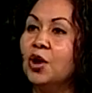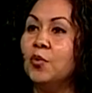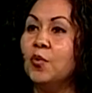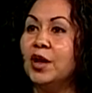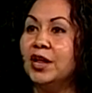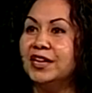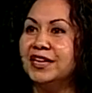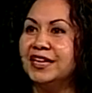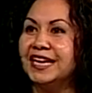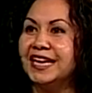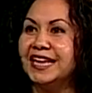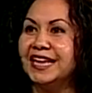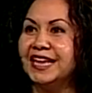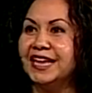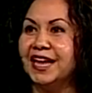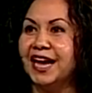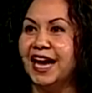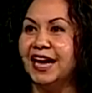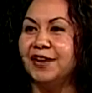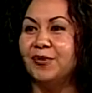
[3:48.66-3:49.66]
Well,
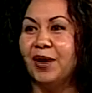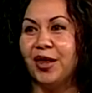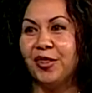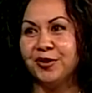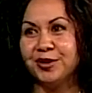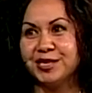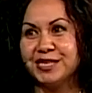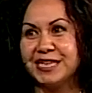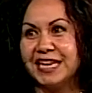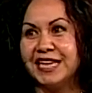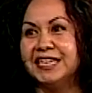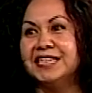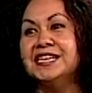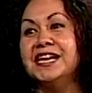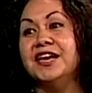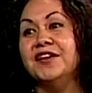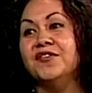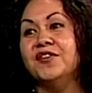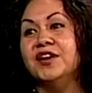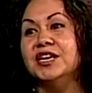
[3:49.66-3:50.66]
I'd rather say to
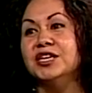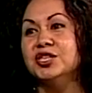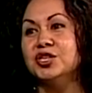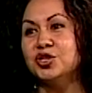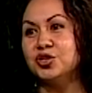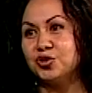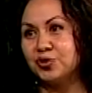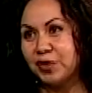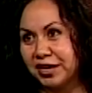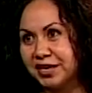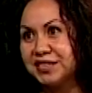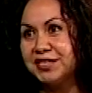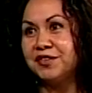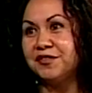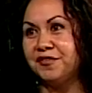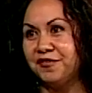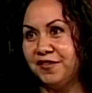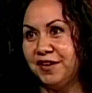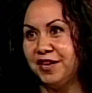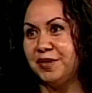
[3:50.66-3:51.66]
give constructive
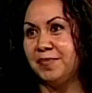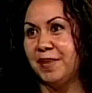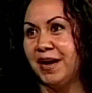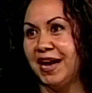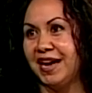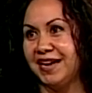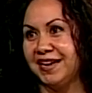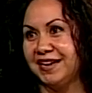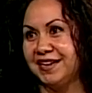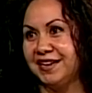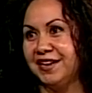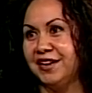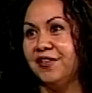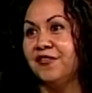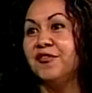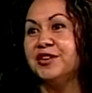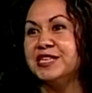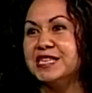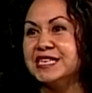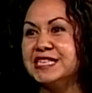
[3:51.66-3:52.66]
feedback
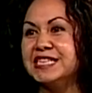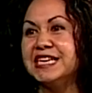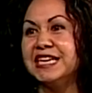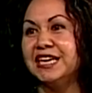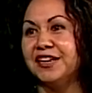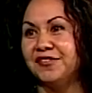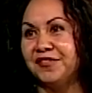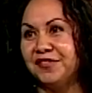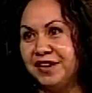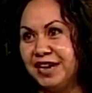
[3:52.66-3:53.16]
versus to give